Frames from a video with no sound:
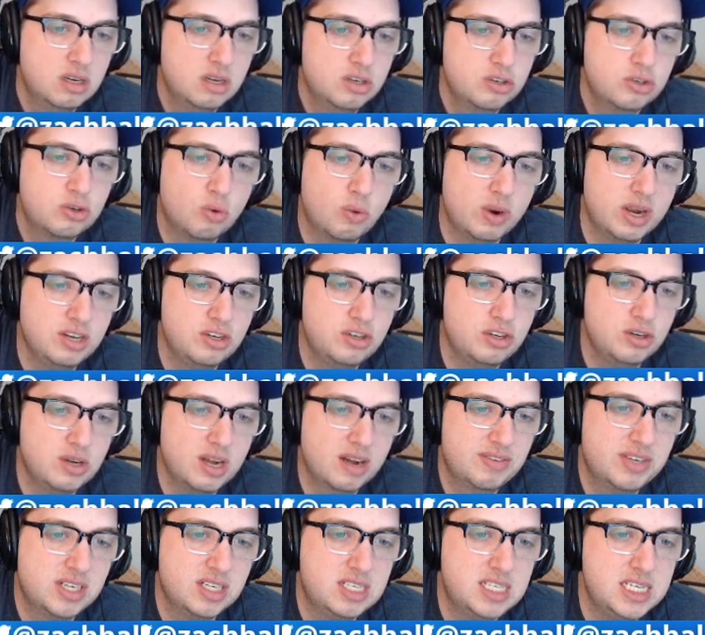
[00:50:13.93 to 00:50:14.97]
So wait, do you
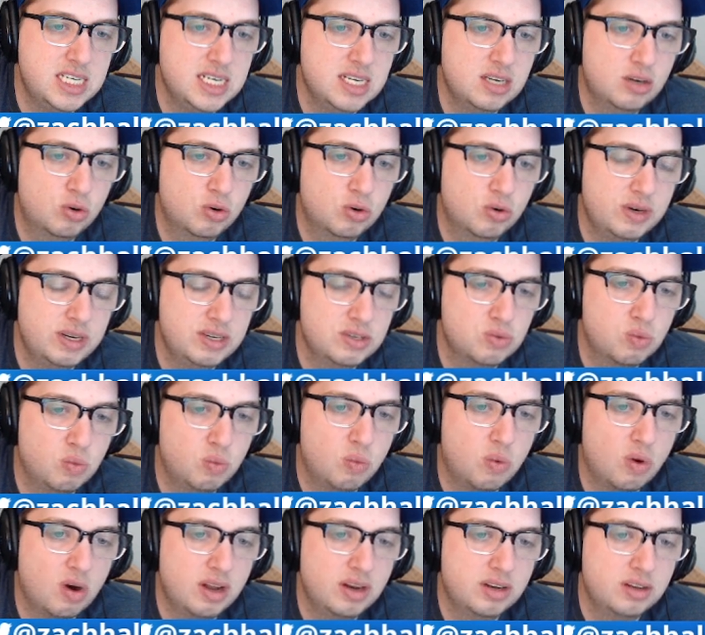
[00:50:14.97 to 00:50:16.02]
have to decrease
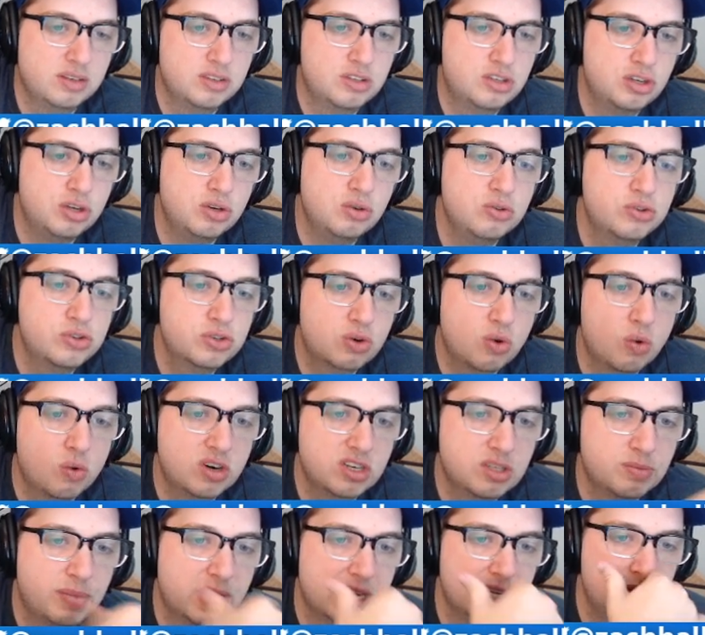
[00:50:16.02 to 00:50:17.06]
2
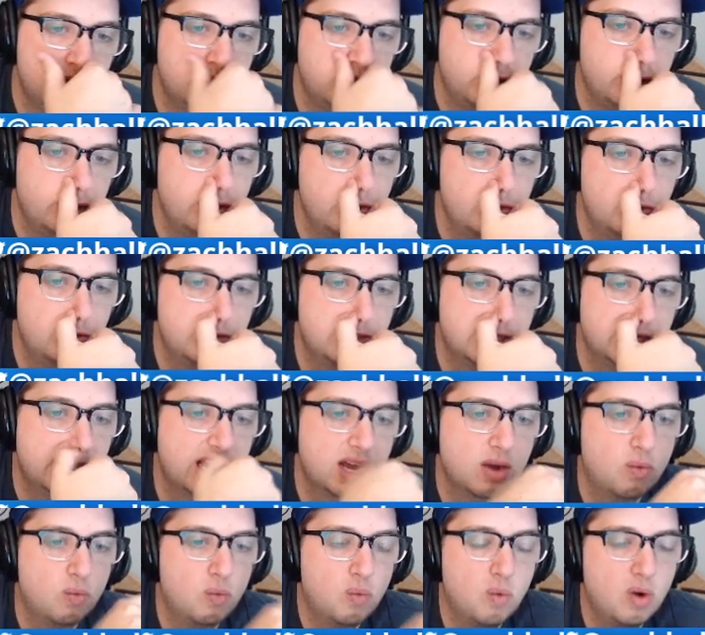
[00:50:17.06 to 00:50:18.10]
scores by 2 to
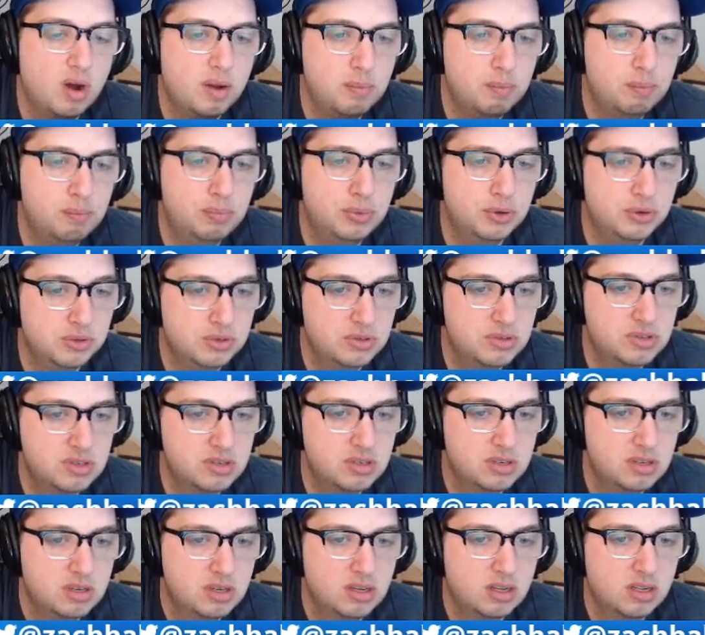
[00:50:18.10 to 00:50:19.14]
get 1
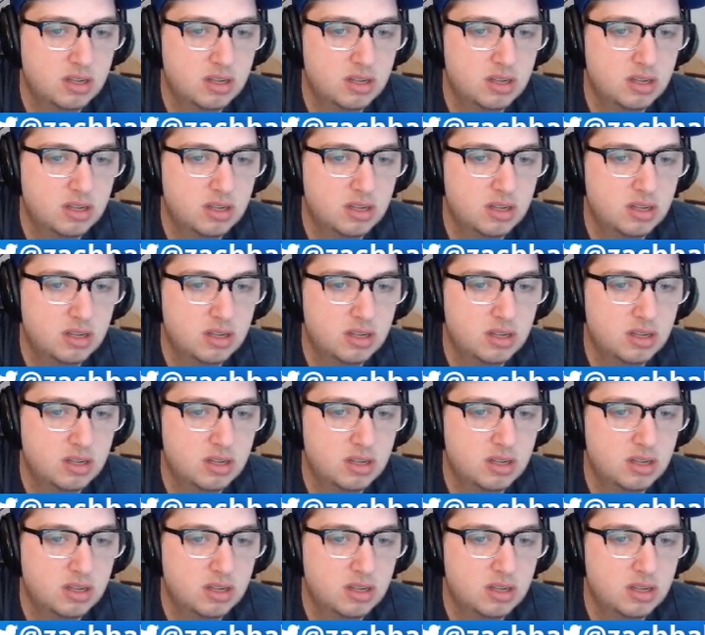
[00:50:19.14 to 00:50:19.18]
boost?